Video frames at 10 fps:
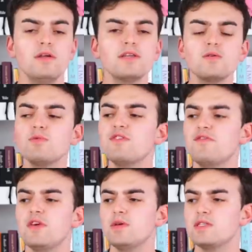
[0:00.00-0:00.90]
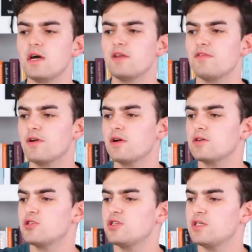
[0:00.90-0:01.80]
Next up, we have Phoebe Dynevor,
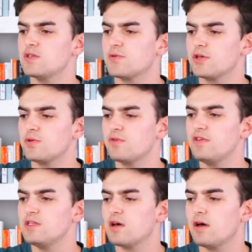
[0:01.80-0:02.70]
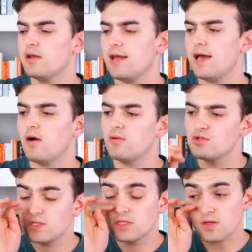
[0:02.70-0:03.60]
and she is wearing Louis Vuitton now.
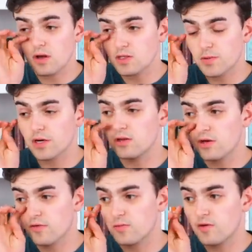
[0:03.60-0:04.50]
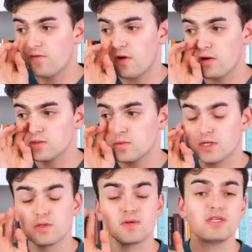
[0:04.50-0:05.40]
She is also wearing a look from the fall
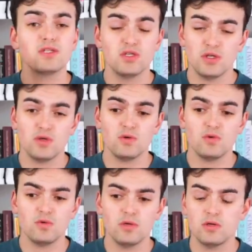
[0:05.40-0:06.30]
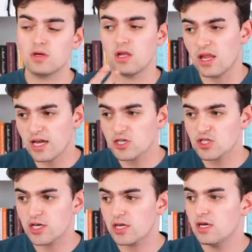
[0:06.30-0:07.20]
2022
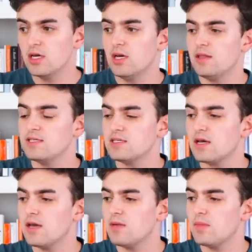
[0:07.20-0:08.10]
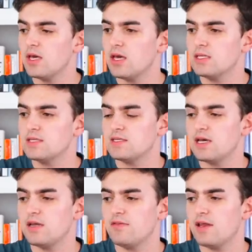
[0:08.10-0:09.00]
collection. This time,
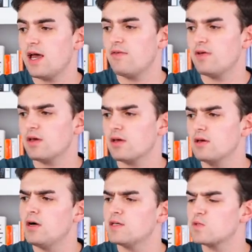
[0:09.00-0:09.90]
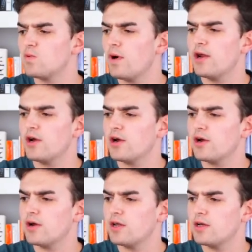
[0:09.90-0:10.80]
instead of it having a
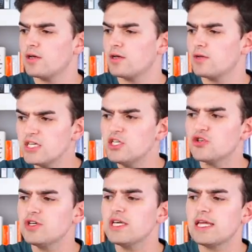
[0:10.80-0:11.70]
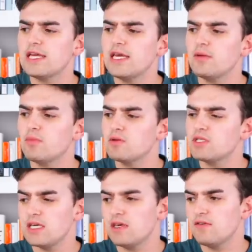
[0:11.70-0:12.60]
sweater and a intriguing knit
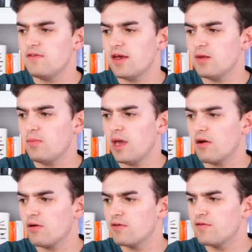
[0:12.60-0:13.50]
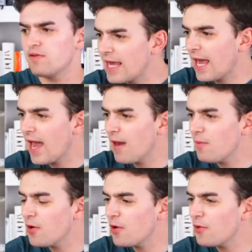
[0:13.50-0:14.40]
motif and a pair of
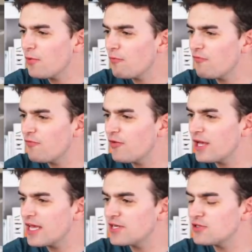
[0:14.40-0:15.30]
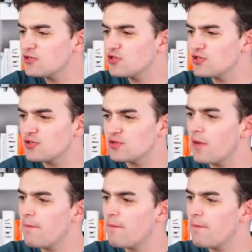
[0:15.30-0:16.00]
camo fringe